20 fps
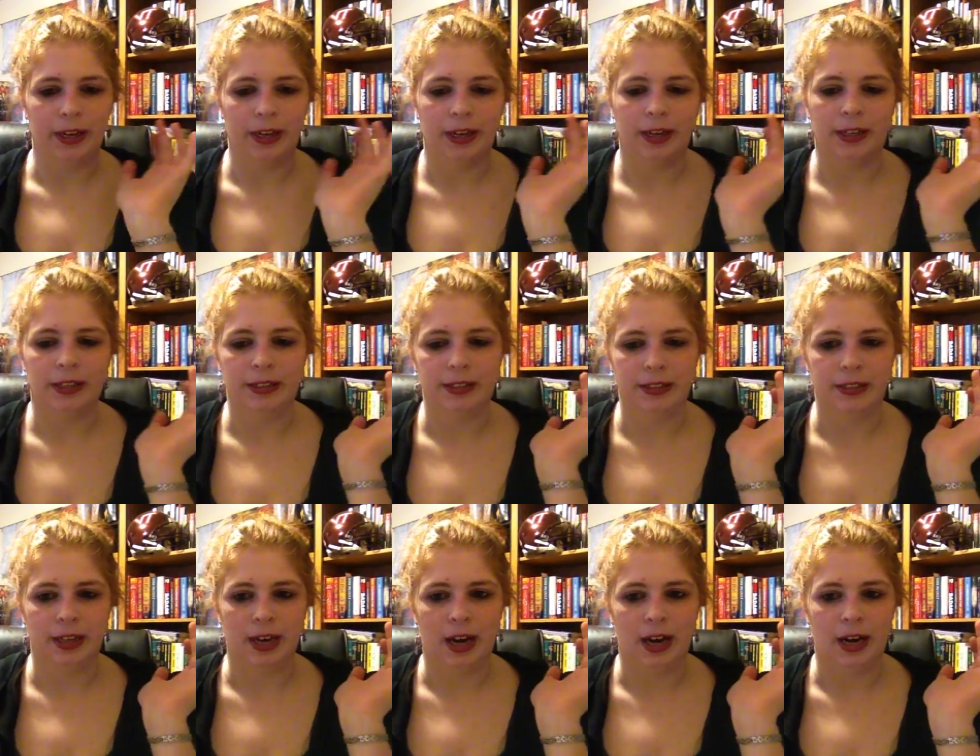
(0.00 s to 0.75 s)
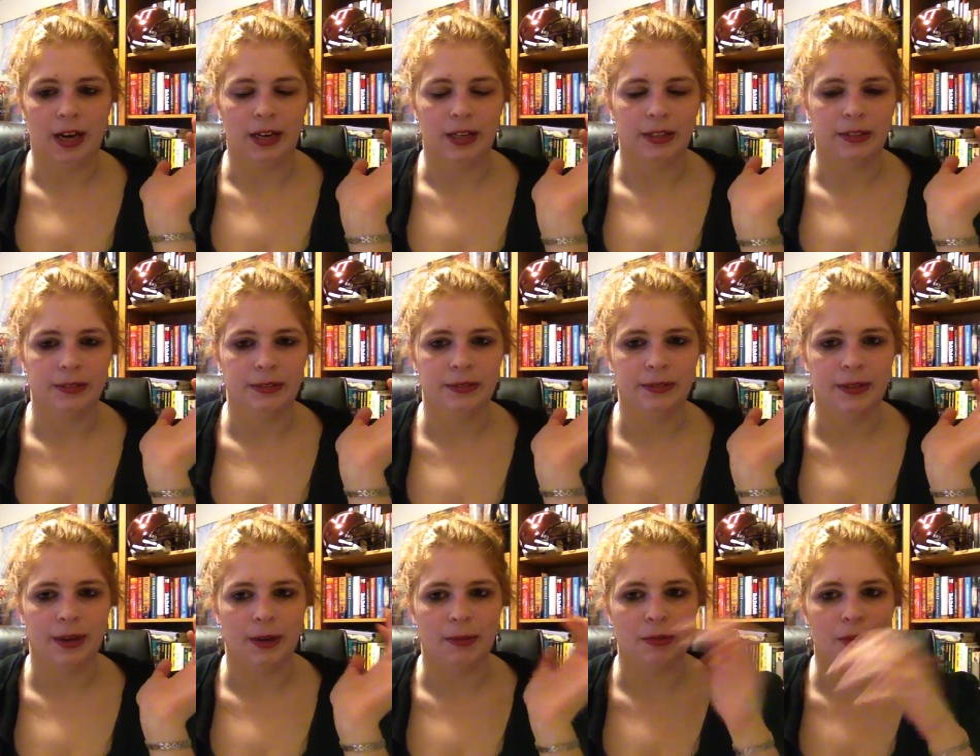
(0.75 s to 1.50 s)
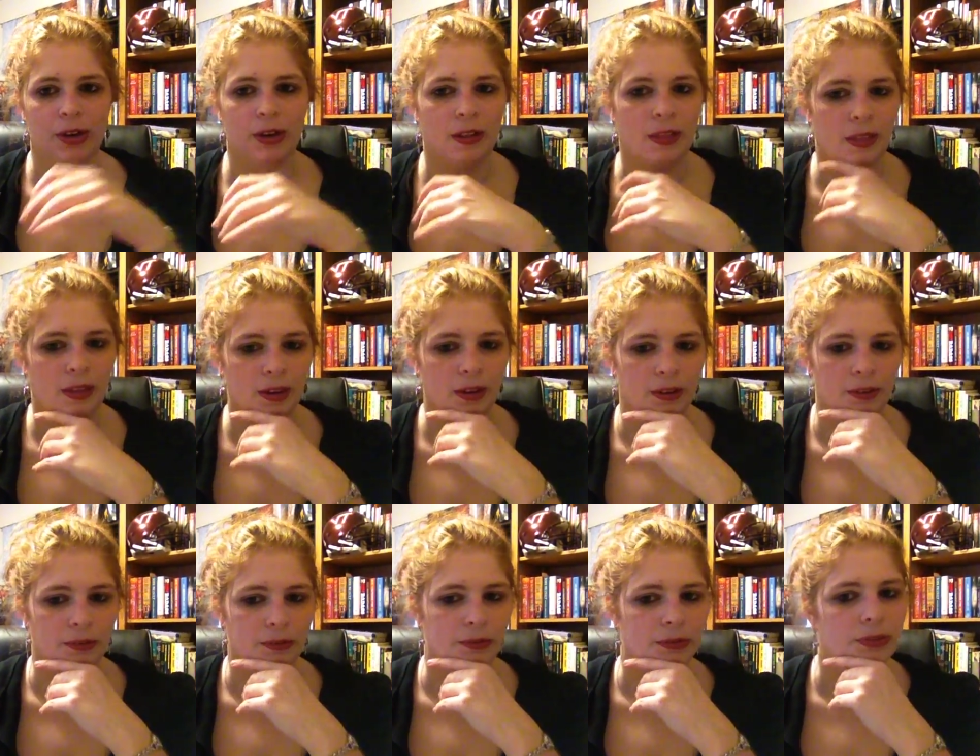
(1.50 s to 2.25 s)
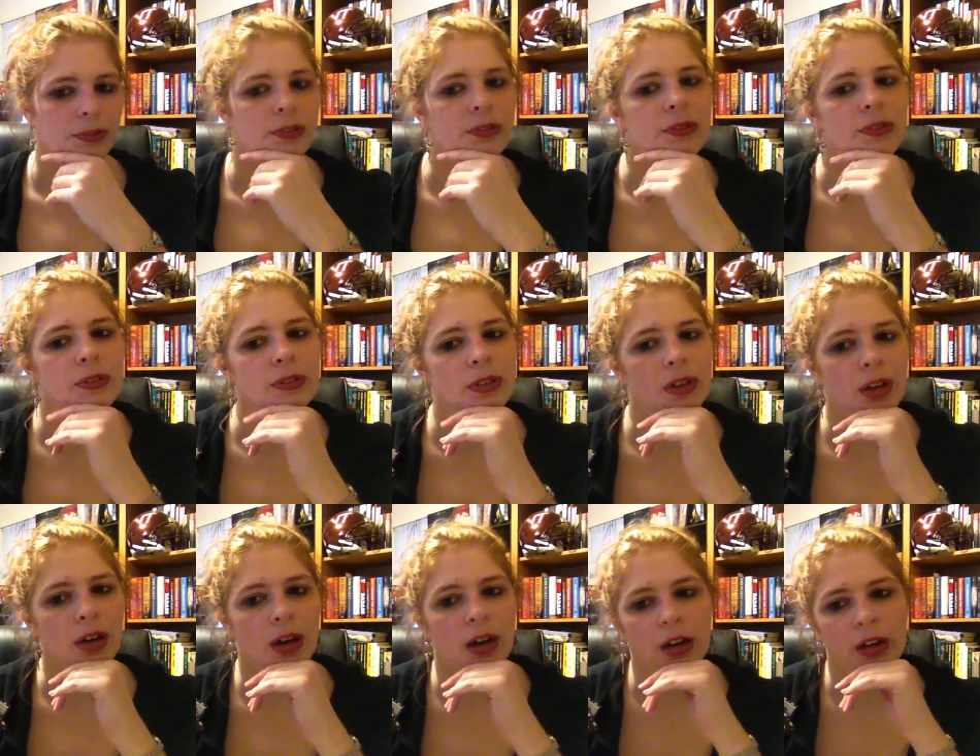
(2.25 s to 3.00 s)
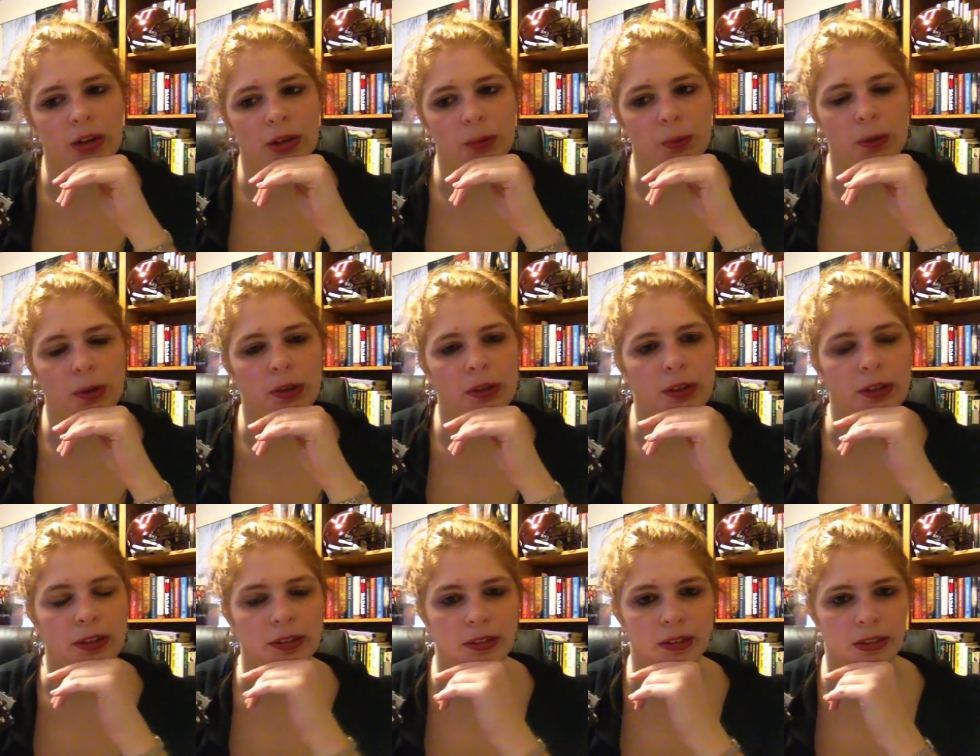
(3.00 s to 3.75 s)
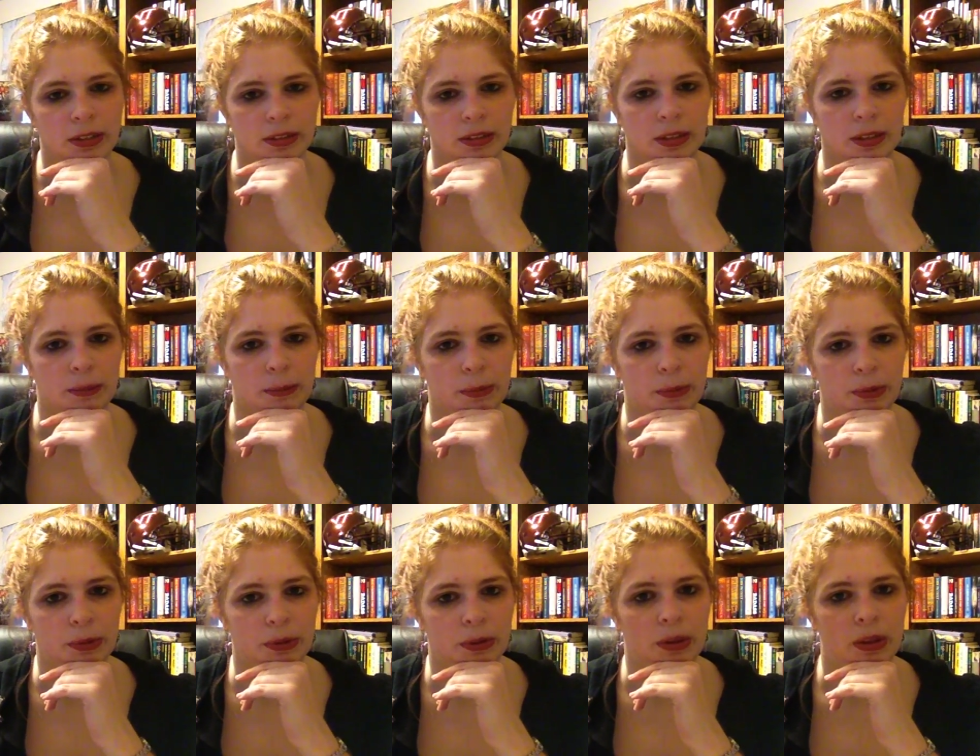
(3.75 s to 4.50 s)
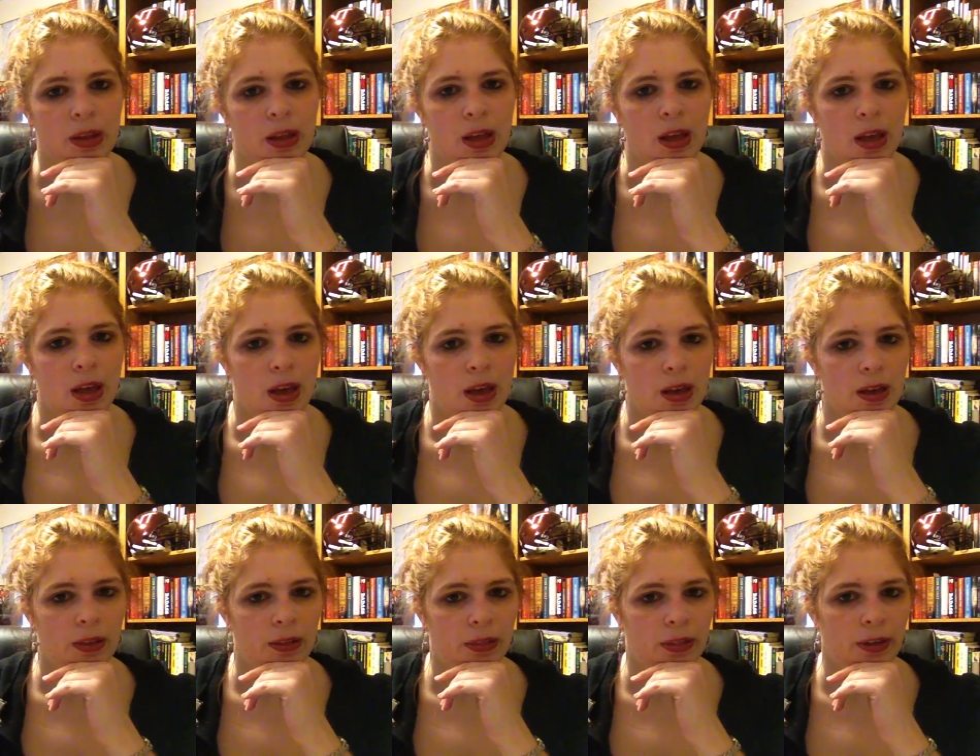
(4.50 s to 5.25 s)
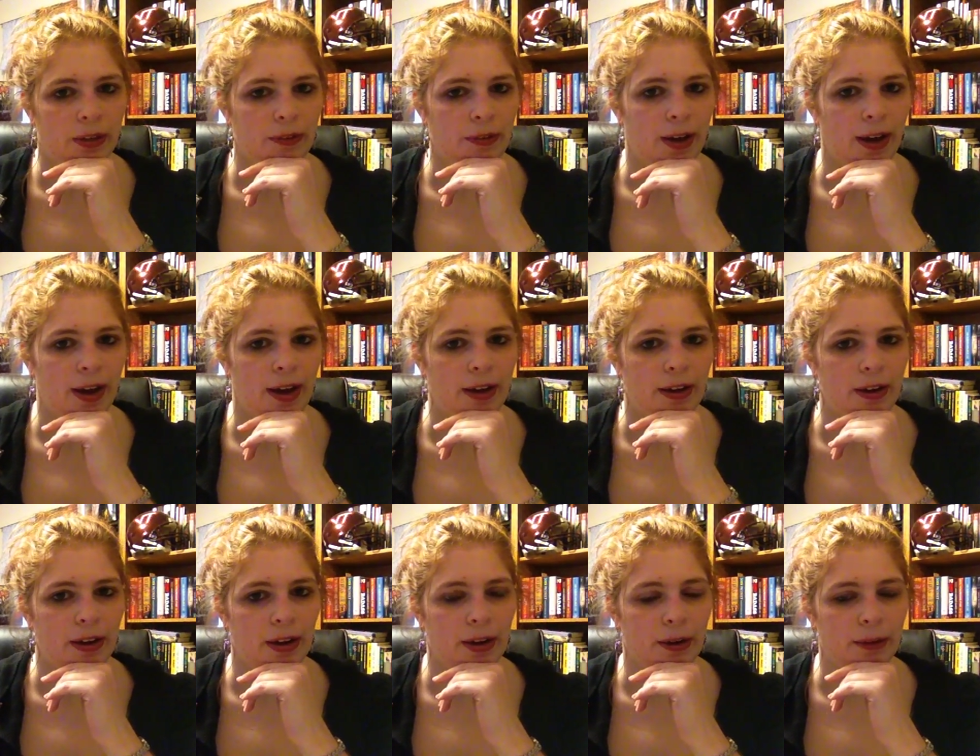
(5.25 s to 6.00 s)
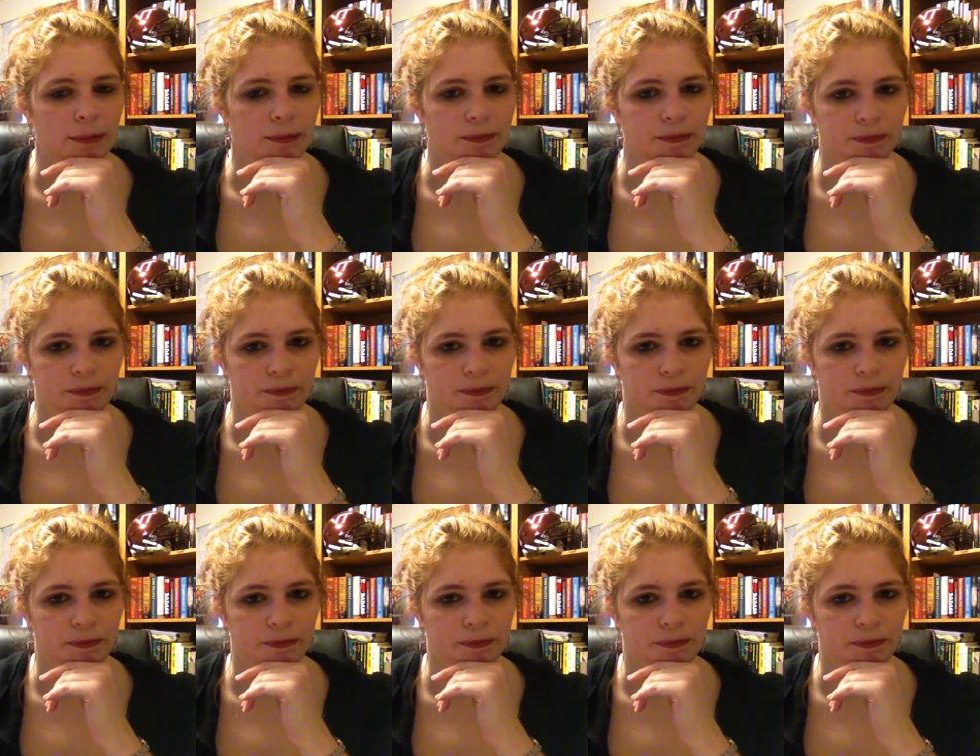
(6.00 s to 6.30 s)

And uh, I'm trying to think of a good one as an example. They've had. Uh,